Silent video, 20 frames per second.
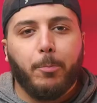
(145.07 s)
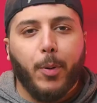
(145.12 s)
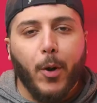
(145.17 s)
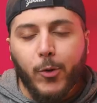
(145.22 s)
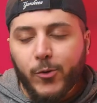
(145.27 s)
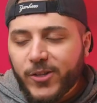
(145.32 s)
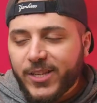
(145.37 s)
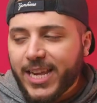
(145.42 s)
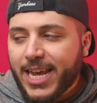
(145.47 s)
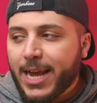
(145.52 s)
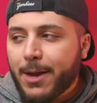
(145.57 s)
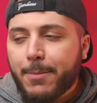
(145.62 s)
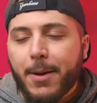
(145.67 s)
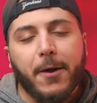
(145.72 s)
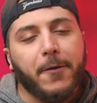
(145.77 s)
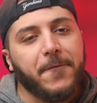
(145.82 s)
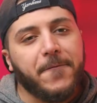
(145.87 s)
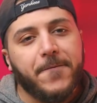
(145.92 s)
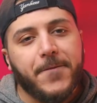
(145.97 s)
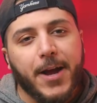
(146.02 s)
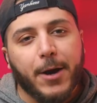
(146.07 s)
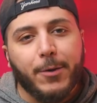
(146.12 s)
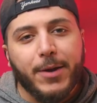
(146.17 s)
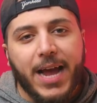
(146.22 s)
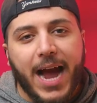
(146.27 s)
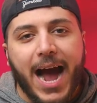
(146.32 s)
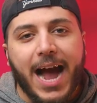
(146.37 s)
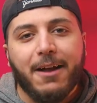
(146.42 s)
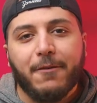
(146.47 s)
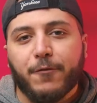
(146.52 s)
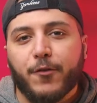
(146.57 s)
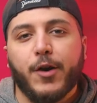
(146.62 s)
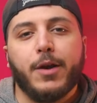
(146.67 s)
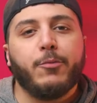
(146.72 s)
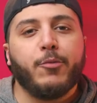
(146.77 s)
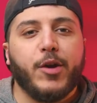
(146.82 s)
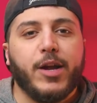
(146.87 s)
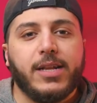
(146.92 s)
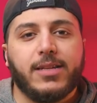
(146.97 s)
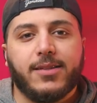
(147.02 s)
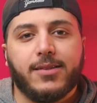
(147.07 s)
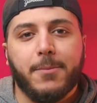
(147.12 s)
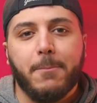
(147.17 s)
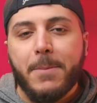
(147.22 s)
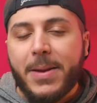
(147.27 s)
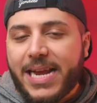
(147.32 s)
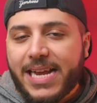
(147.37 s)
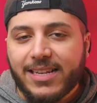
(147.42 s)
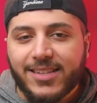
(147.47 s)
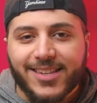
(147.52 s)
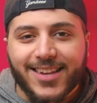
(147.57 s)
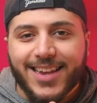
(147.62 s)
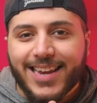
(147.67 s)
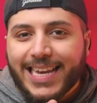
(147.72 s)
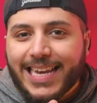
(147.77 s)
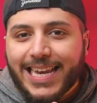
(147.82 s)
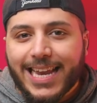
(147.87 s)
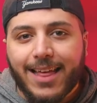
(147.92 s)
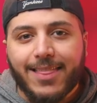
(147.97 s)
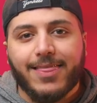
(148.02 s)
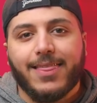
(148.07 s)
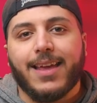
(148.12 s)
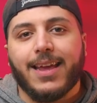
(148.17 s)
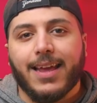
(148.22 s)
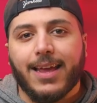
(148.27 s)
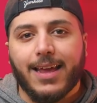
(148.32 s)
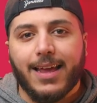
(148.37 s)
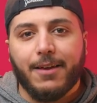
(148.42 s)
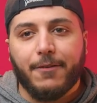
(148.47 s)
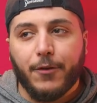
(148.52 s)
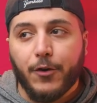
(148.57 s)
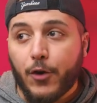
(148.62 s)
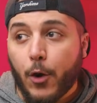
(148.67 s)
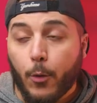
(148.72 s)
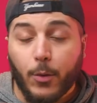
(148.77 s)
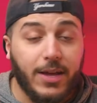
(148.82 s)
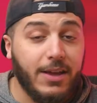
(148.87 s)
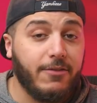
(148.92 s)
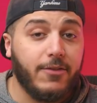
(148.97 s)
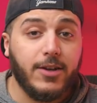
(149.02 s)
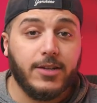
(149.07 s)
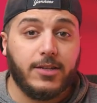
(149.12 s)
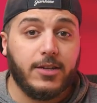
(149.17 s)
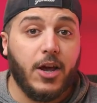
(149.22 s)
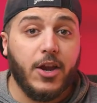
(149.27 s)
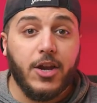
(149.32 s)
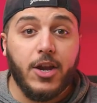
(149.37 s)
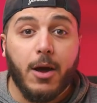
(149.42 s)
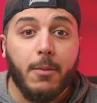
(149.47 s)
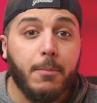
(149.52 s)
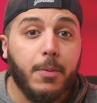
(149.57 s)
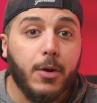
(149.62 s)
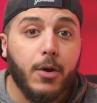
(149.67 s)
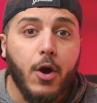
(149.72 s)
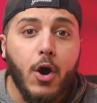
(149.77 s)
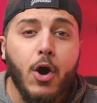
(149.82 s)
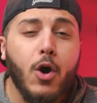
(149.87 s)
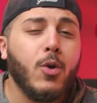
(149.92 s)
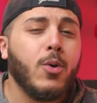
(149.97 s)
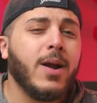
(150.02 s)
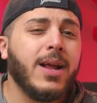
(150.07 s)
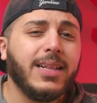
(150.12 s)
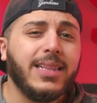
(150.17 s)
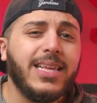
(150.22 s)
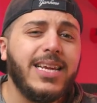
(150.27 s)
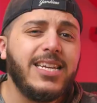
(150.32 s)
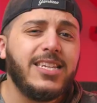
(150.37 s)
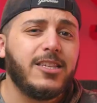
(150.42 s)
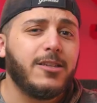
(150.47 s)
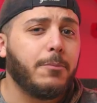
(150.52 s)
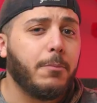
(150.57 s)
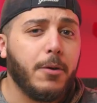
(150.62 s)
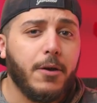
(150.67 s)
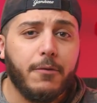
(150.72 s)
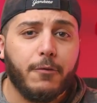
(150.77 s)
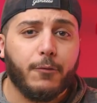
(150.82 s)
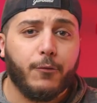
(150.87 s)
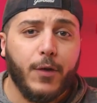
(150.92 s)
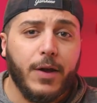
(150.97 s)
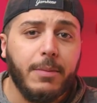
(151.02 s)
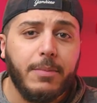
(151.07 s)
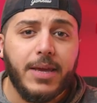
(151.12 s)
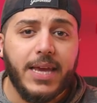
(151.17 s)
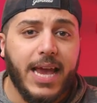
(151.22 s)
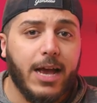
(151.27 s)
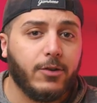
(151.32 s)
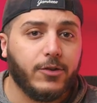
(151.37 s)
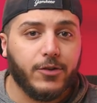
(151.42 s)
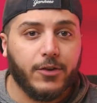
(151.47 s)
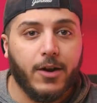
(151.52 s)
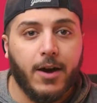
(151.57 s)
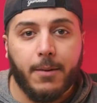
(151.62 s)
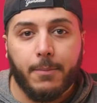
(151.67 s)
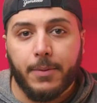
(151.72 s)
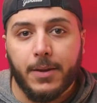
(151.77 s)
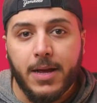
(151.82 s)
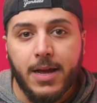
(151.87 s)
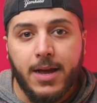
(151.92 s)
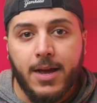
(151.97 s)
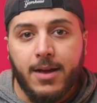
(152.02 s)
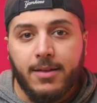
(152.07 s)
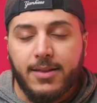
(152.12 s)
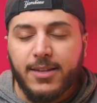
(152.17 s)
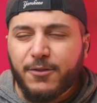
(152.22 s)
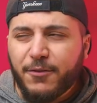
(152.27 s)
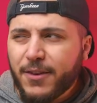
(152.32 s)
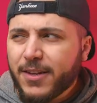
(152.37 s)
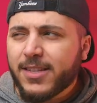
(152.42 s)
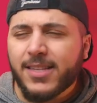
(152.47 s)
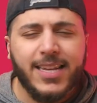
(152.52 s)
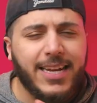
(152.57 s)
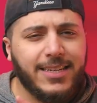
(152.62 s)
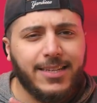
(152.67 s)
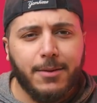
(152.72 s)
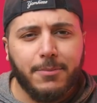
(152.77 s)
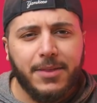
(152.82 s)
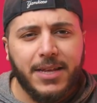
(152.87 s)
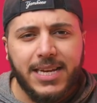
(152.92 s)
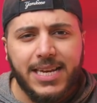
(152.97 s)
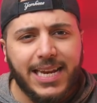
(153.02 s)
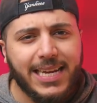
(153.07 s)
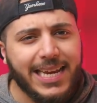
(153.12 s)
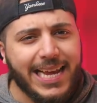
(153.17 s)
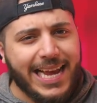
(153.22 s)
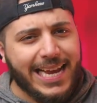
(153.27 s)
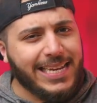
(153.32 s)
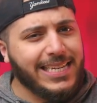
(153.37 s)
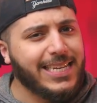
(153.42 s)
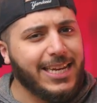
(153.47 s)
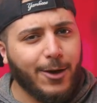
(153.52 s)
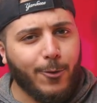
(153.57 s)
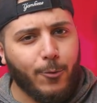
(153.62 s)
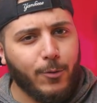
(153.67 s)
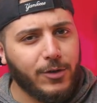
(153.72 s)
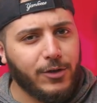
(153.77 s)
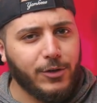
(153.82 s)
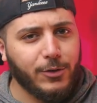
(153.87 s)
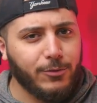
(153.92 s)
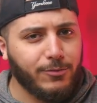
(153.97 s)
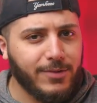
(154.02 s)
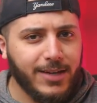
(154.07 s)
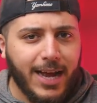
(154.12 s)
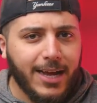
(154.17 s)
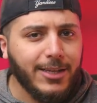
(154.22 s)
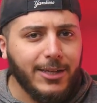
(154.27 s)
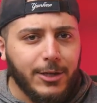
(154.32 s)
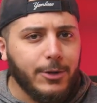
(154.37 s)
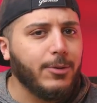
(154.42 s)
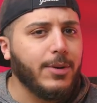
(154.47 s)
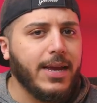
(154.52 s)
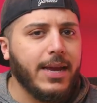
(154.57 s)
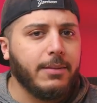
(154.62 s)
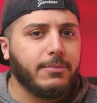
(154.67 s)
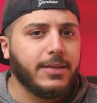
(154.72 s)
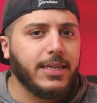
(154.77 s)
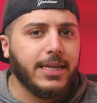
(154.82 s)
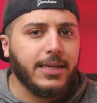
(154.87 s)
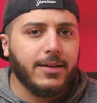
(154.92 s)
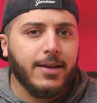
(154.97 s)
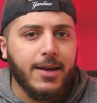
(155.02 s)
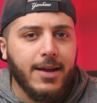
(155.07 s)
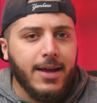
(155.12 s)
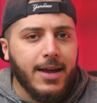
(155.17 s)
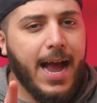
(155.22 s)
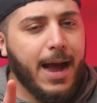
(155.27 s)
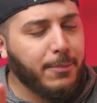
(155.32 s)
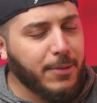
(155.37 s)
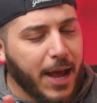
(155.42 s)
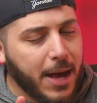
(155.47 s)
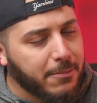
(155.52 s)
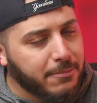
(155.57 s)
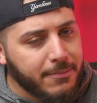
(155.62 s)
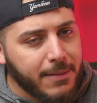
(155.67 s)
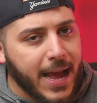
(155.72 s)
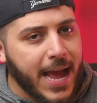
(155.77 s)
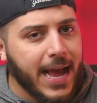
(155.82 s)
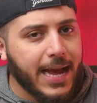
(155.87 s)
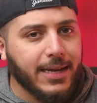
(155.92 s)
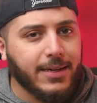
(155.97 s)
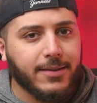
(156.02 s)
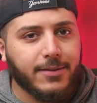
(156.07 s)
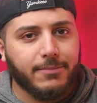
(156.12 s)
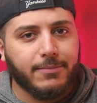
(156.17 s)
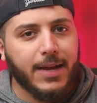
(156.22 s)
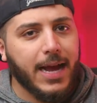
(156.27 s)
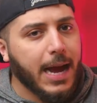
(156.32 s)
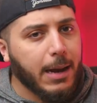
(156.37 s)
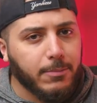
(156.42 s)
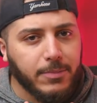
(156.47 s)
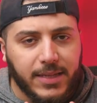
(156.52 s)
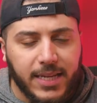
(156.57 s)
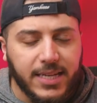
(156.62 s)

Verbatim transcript: Boasting about very high frame rates means nothing if you don't give us a number or at least put a frame counter up. This feels like something that Intel would do, not you, AMD. I'm not mad, I'm